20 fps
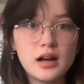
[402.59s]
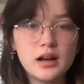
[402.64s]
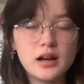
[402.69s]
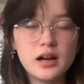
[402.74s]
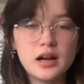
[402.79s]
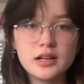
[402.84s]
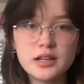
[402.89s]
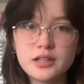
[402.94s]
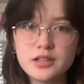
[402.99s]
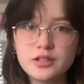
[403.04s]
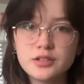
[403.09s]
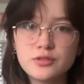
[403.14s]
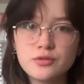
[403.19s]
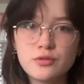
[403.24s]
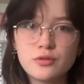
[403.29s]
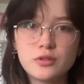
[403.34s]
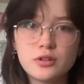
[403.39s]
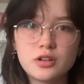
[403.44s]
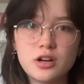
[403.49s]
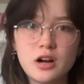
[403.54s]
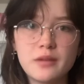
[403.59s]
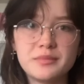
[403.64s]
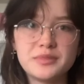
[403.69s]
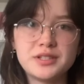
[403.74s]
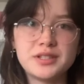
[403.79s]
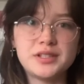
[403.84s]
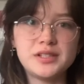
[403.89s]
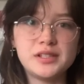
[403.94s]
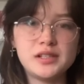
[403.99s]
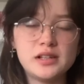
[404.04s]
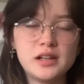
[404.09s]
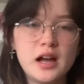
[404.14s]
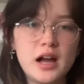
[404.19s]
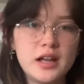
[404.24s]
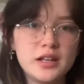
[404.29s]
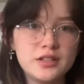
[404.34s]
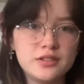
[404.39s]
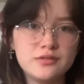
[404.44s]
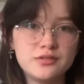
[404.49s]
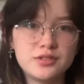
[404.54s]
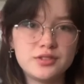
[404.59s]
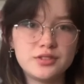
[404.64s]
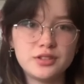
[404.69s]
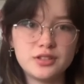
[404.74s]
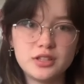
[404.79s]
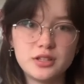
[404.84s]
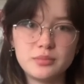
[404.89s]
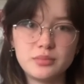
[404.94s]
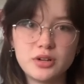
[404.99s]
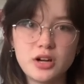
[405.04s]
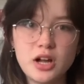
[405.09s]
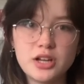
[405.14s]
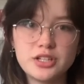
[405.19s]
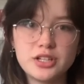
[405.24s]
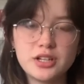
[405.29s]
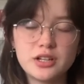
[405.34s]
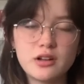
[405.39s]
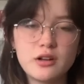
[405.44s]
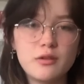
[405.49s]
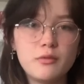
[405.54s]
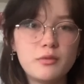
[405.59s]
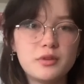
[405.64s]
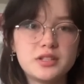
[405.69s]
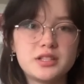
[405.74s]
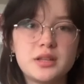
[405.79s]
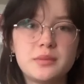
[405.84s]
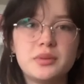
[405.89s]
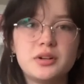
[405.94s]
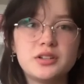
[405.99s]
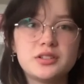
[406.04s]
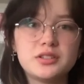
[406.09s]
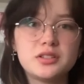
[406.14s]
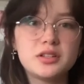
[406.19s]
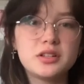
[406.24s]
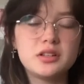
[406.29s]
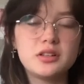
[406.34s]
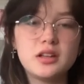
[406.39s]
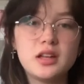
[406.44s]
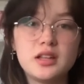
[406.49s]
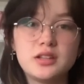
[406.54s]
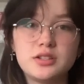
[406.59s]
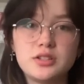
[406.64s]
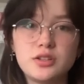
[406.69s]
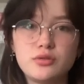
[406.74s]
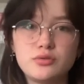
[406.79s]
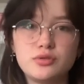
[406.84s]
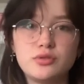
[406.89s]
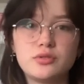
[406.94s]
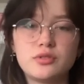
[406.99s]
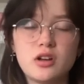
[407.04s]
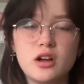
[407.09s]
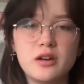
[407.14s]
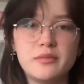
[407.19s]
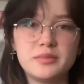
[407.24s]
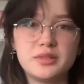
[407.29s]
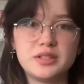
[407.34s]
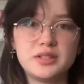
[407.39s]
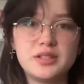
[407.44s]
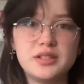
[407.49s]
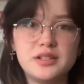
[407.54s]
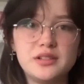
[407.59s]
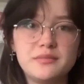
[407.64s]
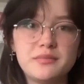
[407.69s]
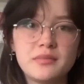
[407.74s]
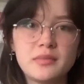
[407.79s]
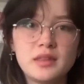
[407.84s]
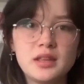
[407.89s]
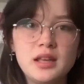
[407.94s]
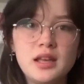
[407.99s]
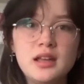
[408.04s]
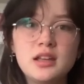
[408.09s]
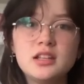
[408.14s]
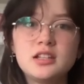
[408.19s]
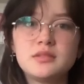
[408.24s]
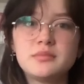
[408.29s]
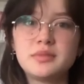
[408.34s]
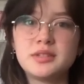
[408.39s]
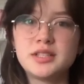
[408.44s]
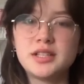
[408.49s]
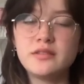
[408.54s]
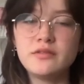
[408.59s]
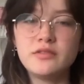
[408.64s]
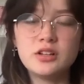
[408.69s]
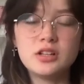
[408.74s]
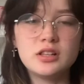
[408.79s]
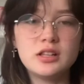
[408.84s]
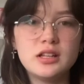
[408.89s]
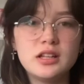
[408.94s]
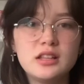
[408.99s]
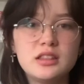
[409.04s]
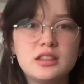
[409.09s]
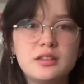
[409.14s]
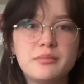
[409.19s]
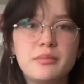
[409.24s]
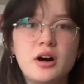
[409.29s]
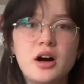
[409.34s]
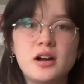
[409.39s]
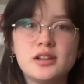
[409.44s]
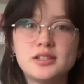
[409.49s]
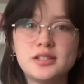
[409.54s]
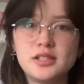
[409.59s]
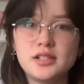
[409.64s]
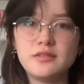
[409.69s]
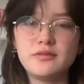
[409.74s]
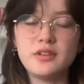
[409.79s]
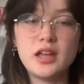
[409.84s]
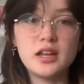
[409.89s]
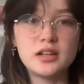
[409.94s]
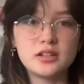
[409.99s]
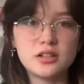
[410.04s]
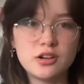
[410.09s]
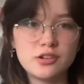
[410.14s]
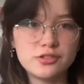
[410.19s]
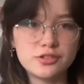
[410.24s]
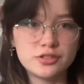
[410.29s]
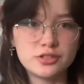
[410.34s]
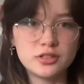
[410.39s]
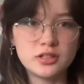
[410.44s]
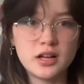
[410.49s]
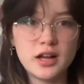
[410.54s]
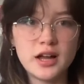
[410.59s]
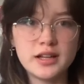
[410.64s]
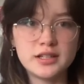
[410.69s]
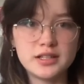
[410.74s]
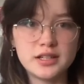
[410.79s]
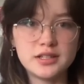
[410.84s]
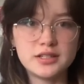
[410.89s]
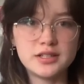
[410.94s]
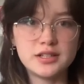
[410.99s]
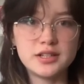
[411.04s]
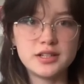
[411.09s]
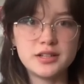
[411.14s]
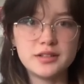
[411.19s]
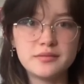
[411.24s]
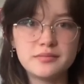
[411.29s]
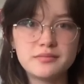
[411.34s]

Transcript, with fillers: Another core competency I used during the project was the personal and social competency, specifically the positive and cultural identity.